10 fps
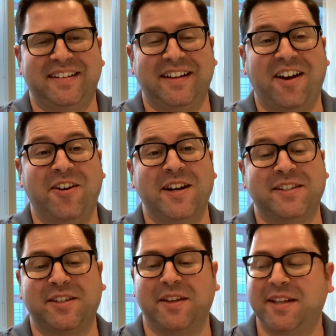All right,
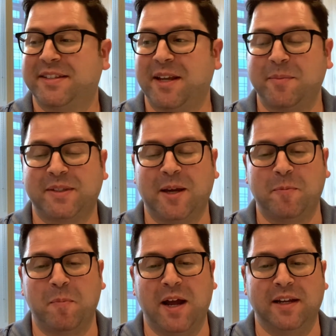so that sums up
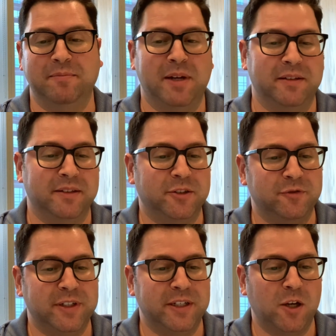my little
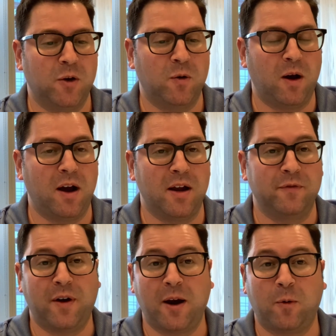video on
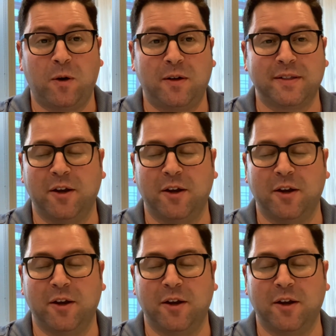firewalls.